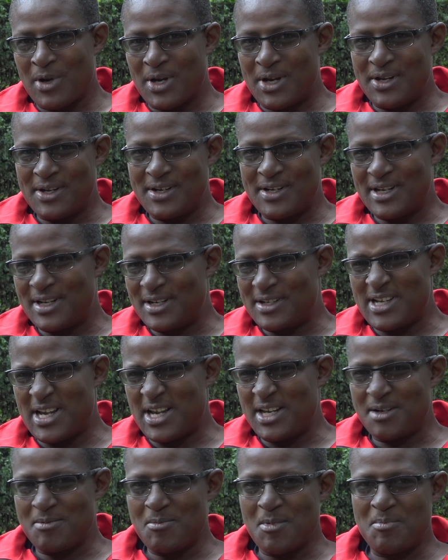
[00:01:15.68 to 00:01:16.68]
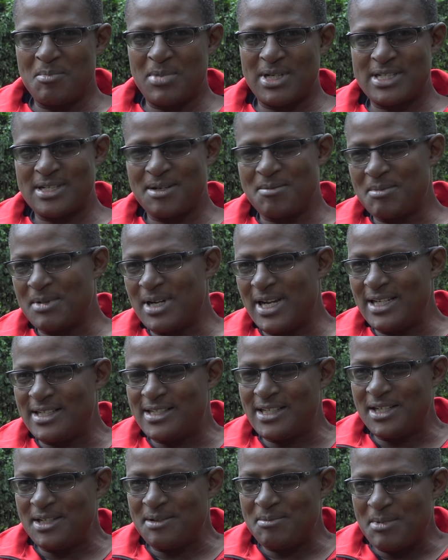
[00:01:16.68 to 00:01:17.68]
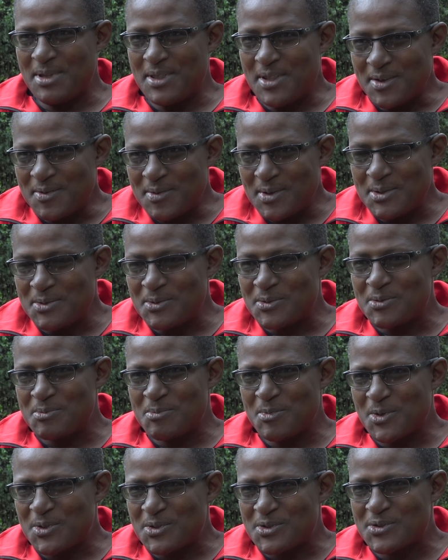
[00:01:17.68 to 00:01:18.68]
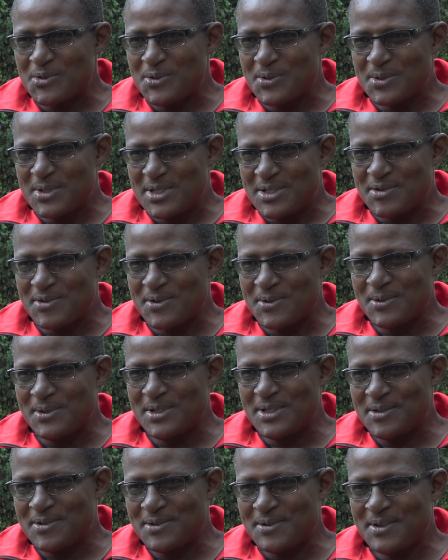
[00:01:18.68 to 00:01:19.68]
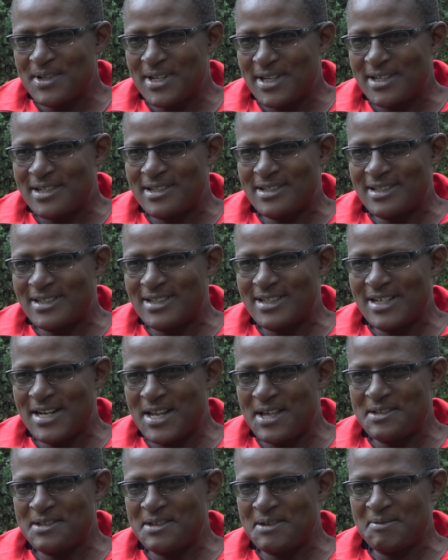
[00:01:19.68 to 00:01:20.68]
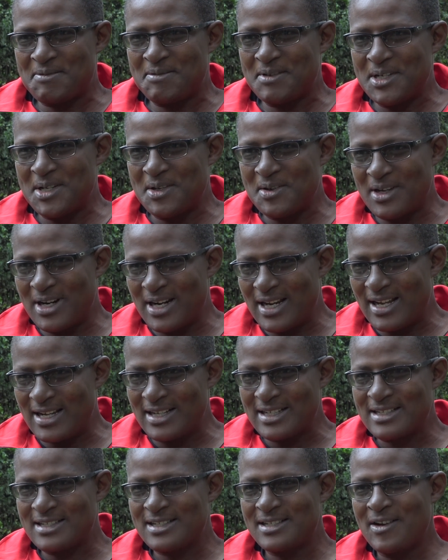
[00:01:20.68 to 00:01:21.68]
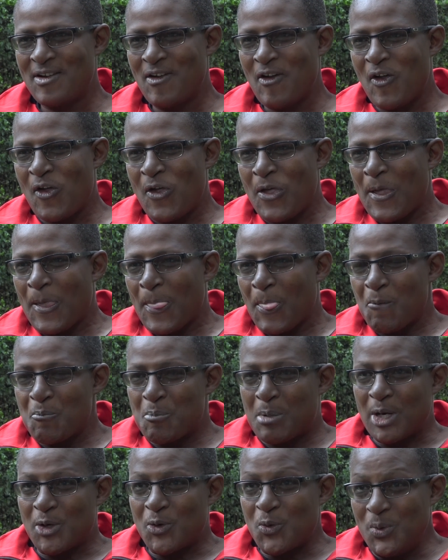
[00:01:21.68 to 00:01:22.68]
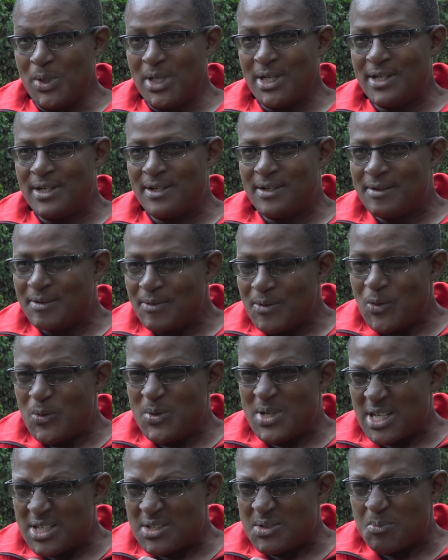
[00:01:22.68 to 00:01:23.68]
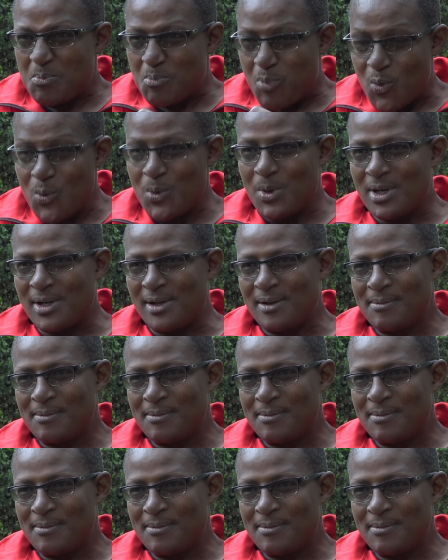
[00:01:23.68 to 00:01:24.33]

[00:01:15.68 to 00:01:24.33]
And I remember some guy telling me, that one you smoke slowly, slowly, so that doesn't fill your lungs. But weed, you just pull